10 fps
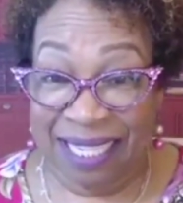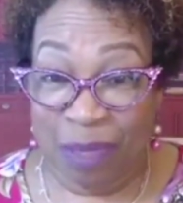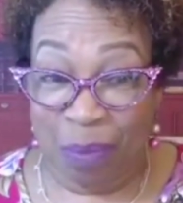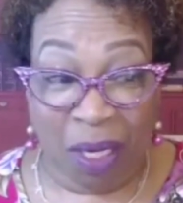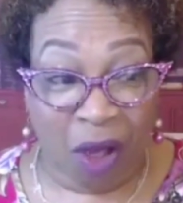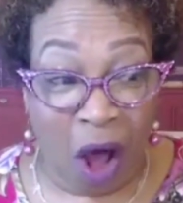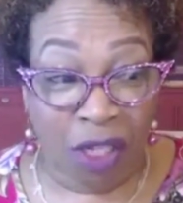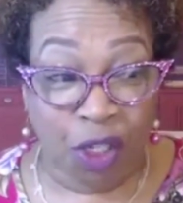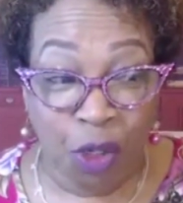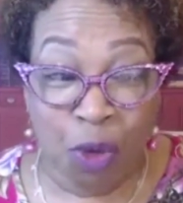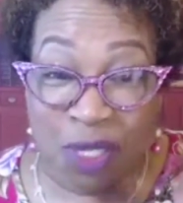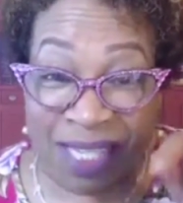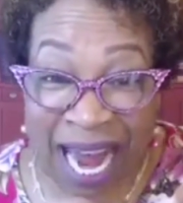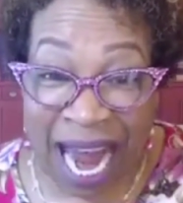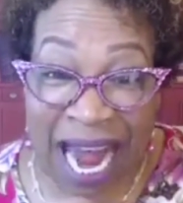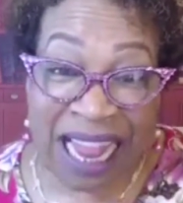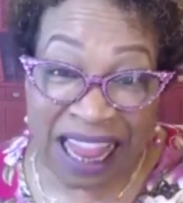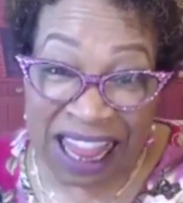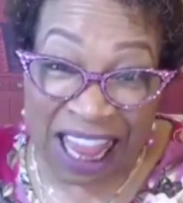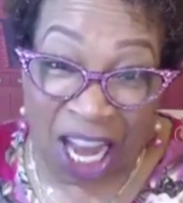Because you said,
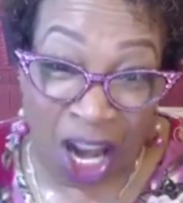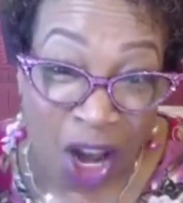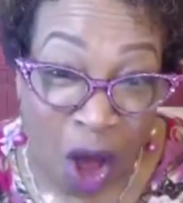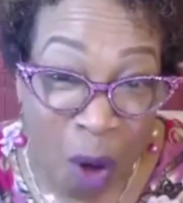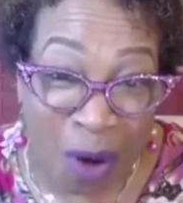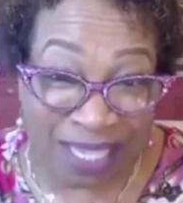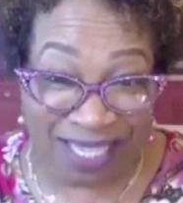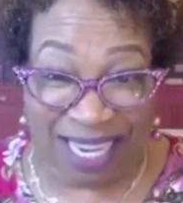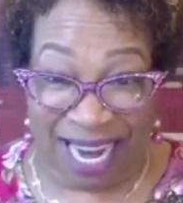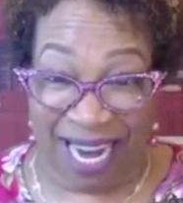the Lord said.